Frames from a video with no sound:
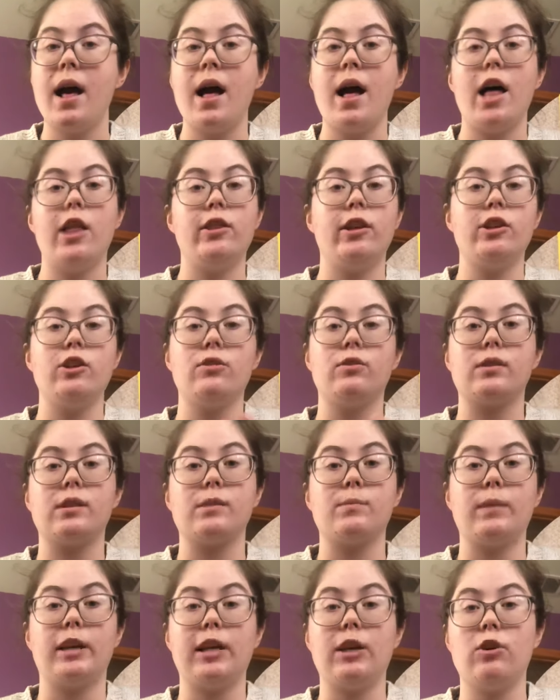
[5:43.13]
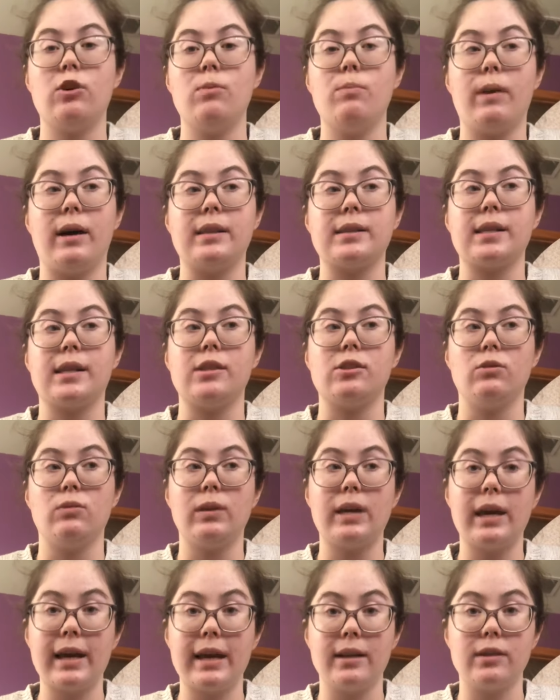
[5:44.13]
and then use as many coupons as you
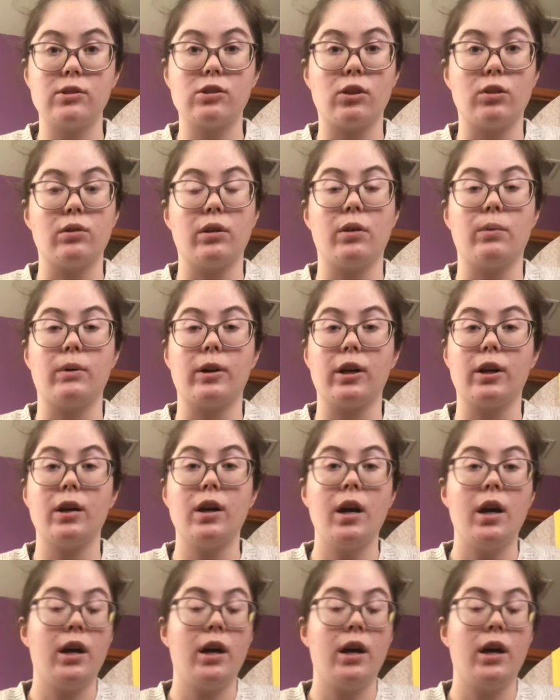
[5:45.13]
can to lower